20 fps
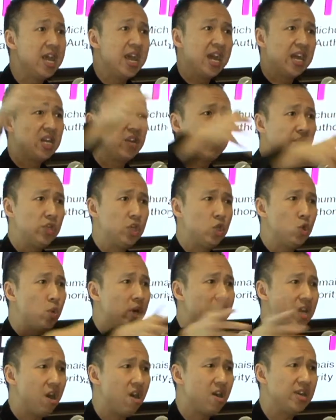And if you
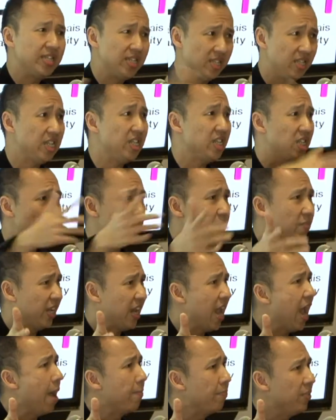and I see something
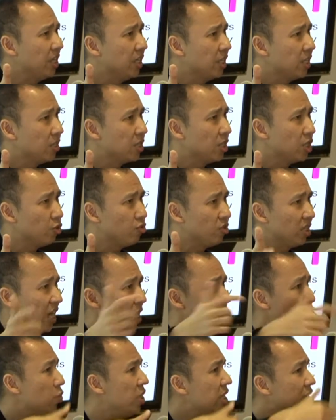happening in the street
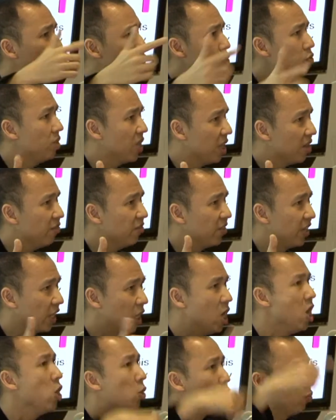and we do nothing,
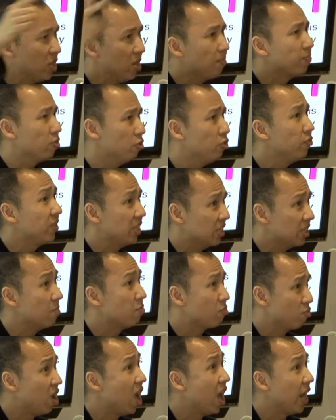we are proving
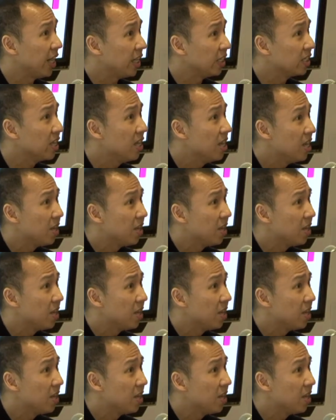them right,